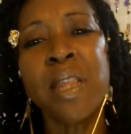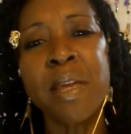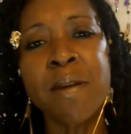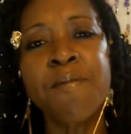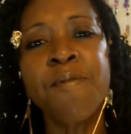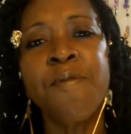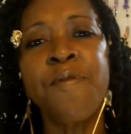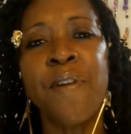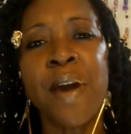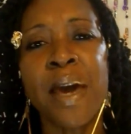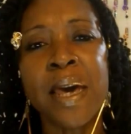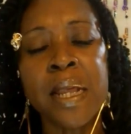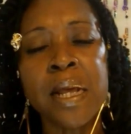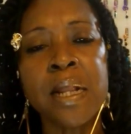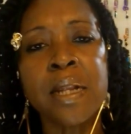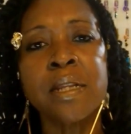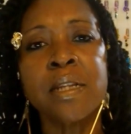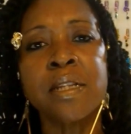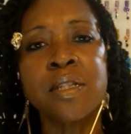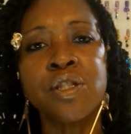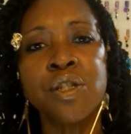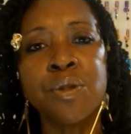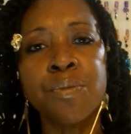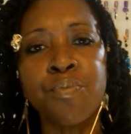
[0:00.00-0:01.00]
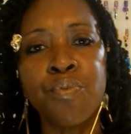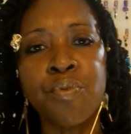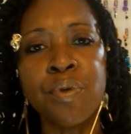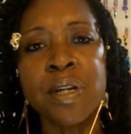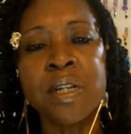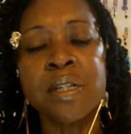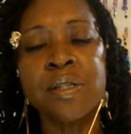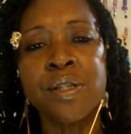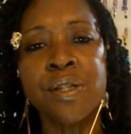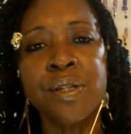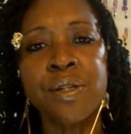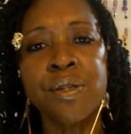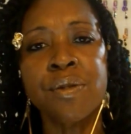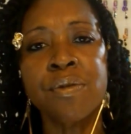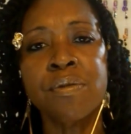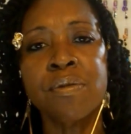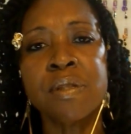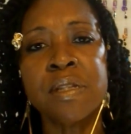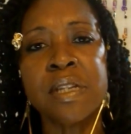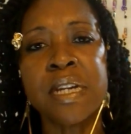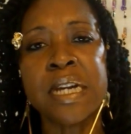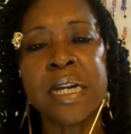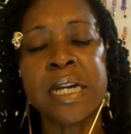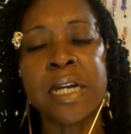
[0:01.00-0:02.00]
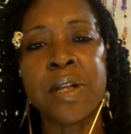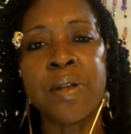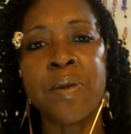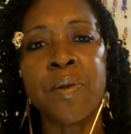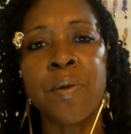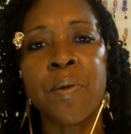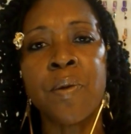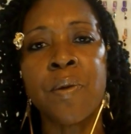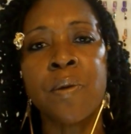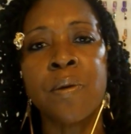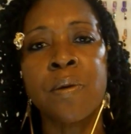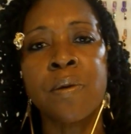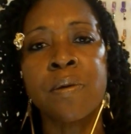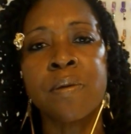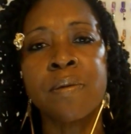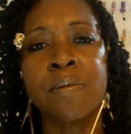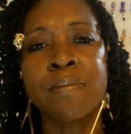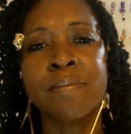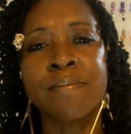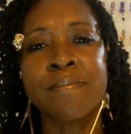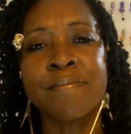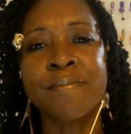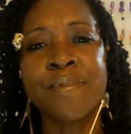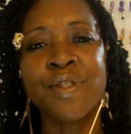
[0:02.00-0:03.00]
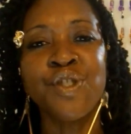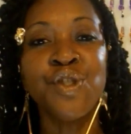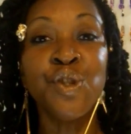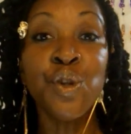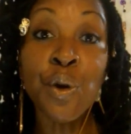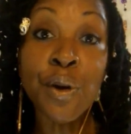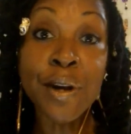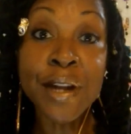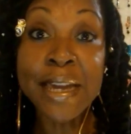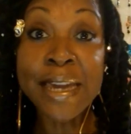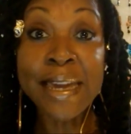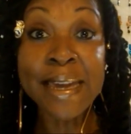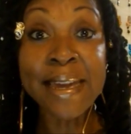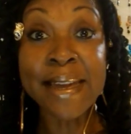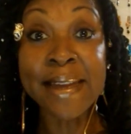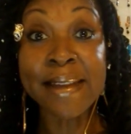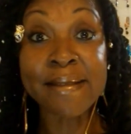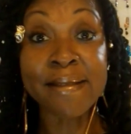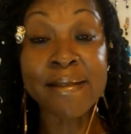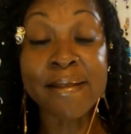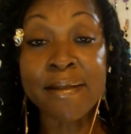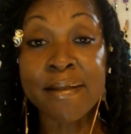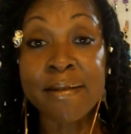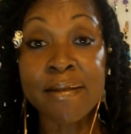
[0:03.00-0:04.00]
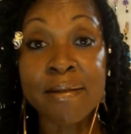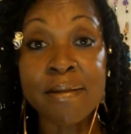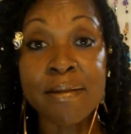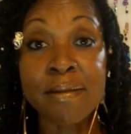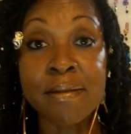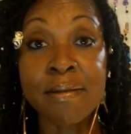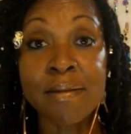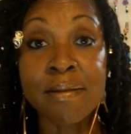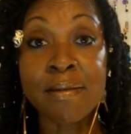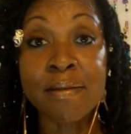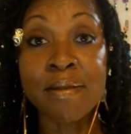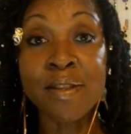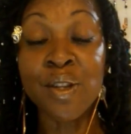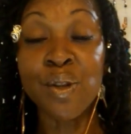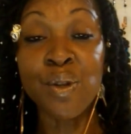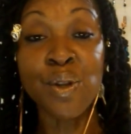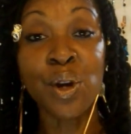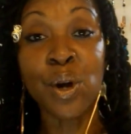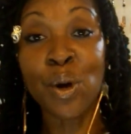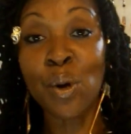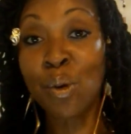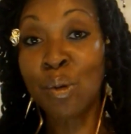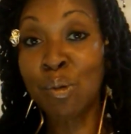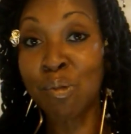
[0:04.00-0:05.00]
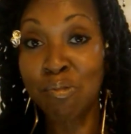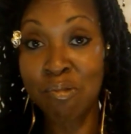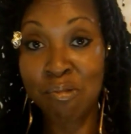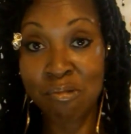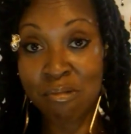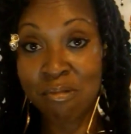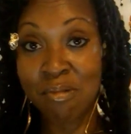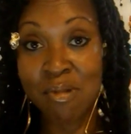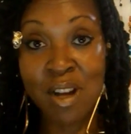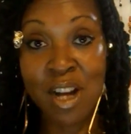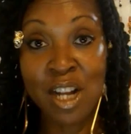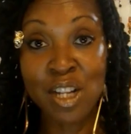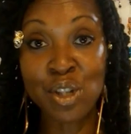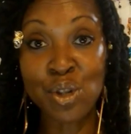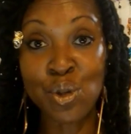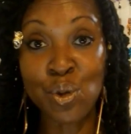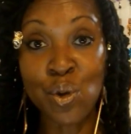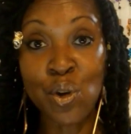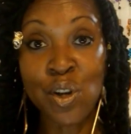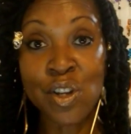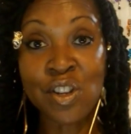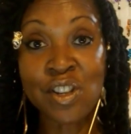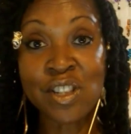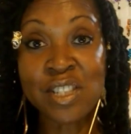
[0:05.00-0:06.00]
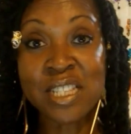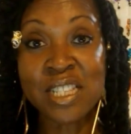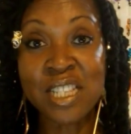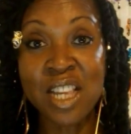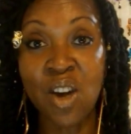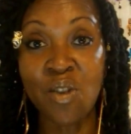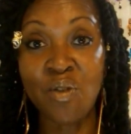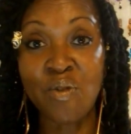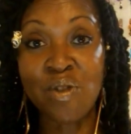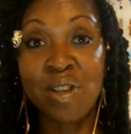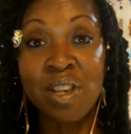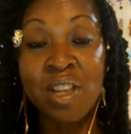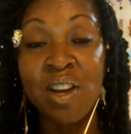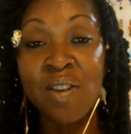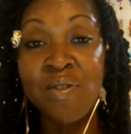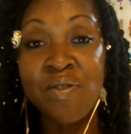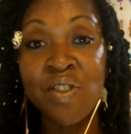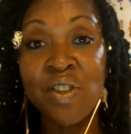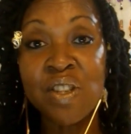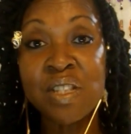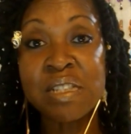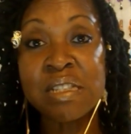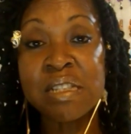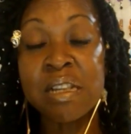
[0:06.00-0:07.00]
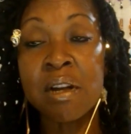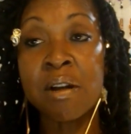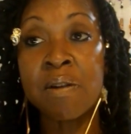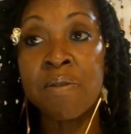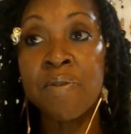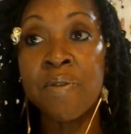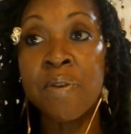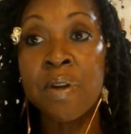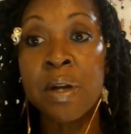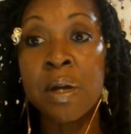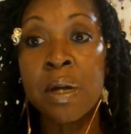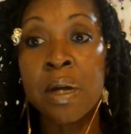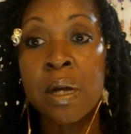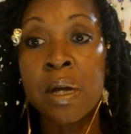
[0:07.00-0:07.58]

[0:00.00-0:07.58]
emphatically to bring to you that you're it. You know, adore yourself, love yourself.